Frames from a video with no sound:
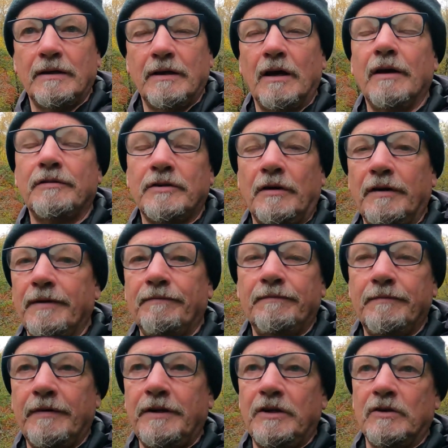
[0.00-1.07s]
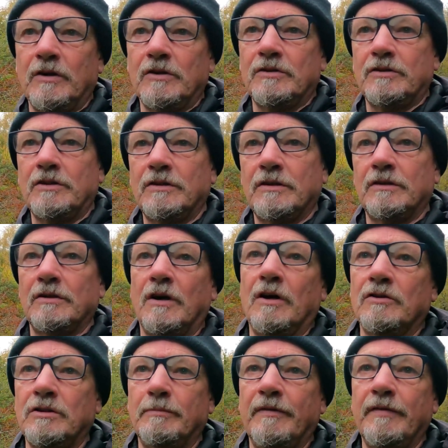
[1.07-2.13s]
videos,
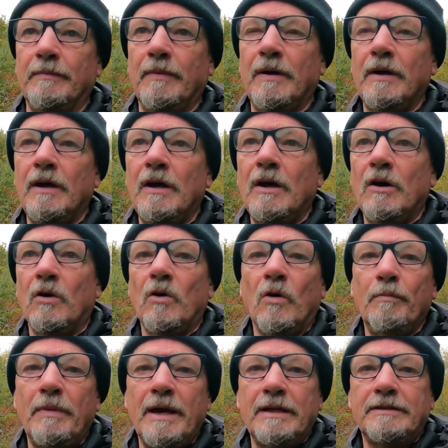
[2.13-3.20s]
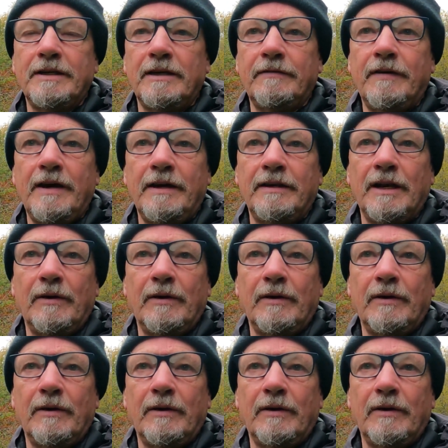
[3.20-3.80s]
or some of them, Homemade TV.